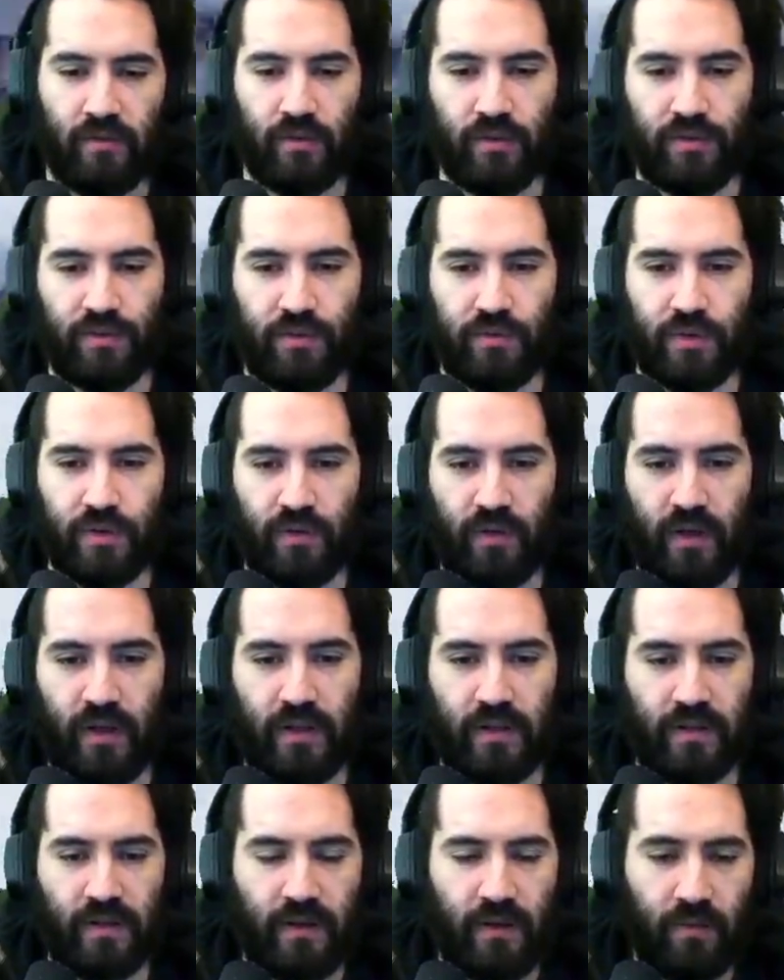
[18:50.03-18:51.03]
so
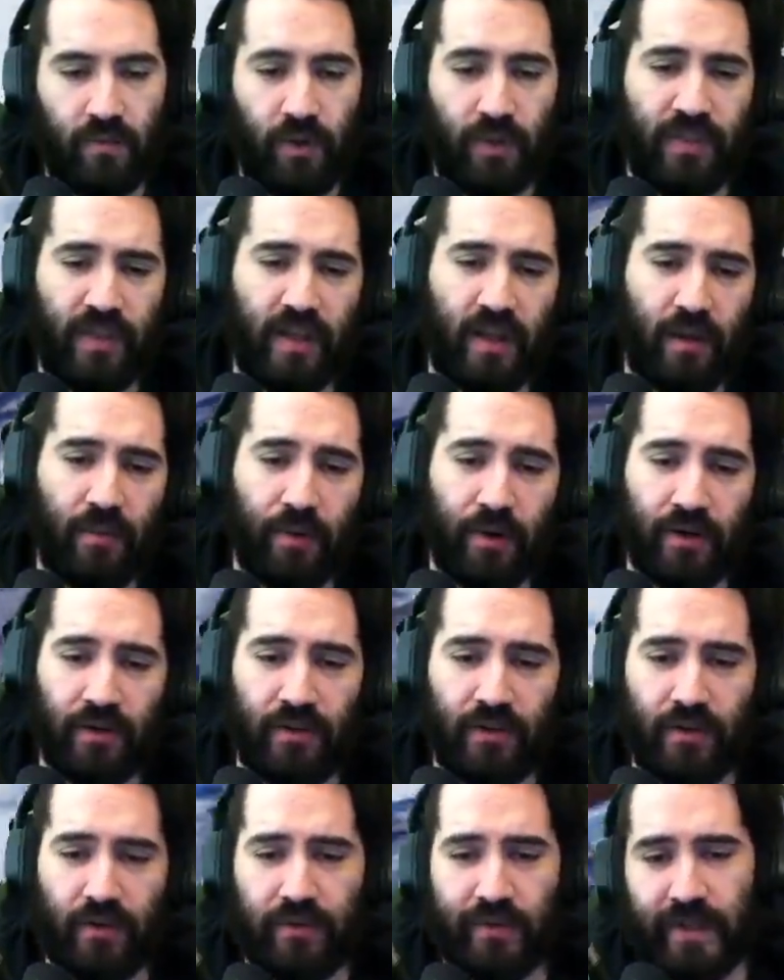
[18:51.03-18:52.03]
inclined. One thing I want to
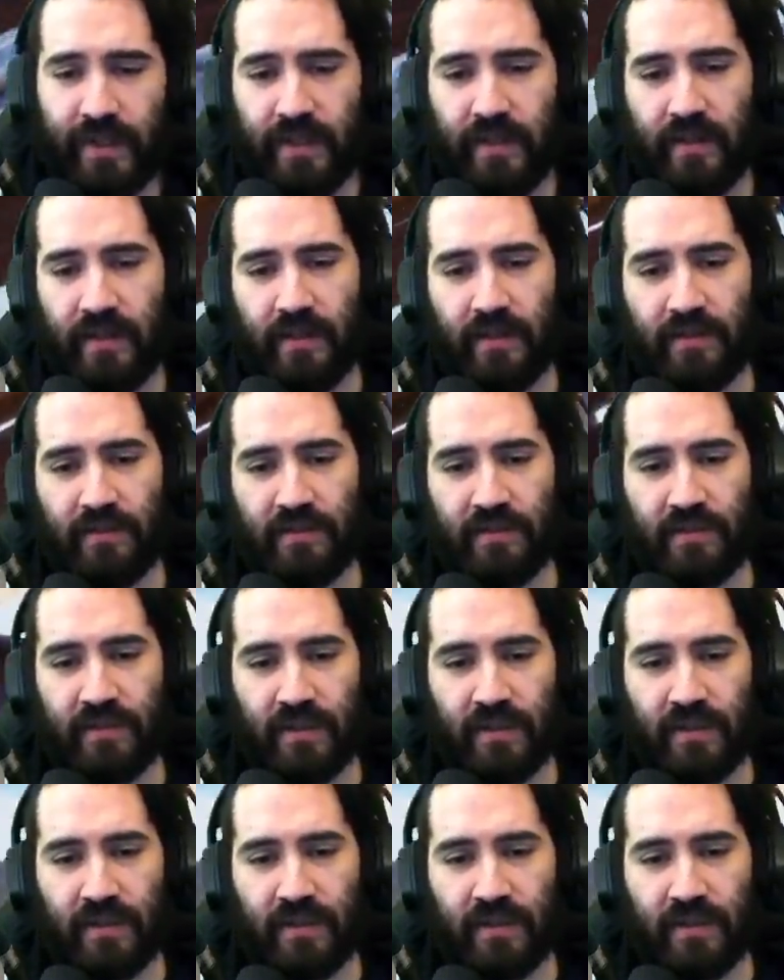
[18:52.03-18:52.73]
do is